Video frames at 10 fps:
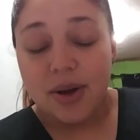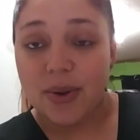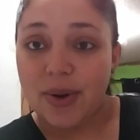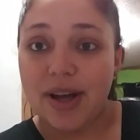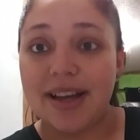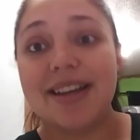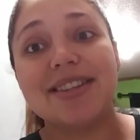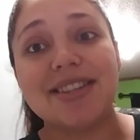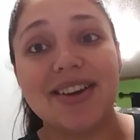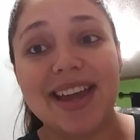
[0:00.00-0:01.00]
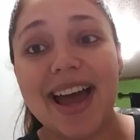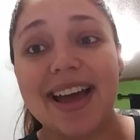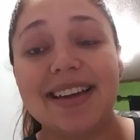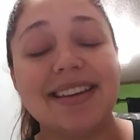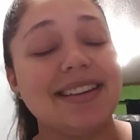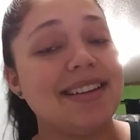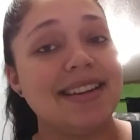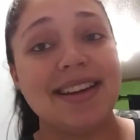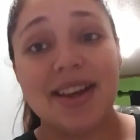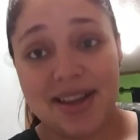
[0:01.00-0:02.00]
Whew. So yeah,
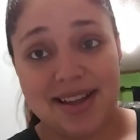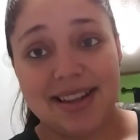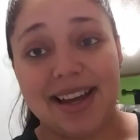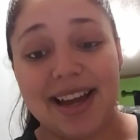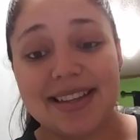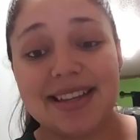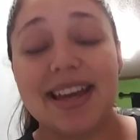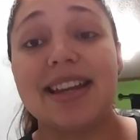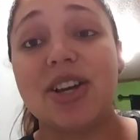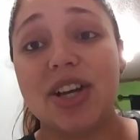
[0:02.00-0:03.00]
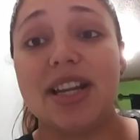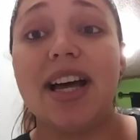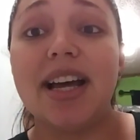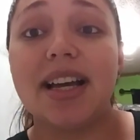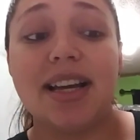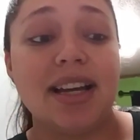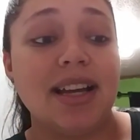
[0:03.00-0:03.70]
like I said, good luck.